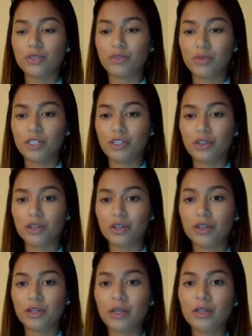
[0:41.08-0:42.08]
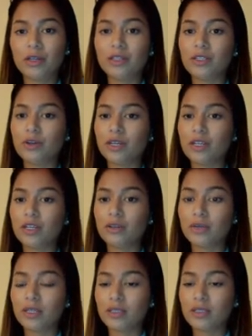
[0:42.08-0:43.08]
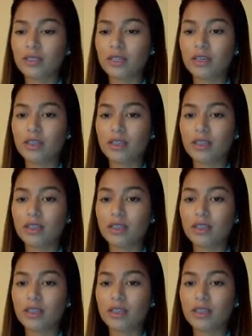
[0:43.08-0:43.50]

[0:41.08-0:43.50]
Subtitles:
from each other. So here we can see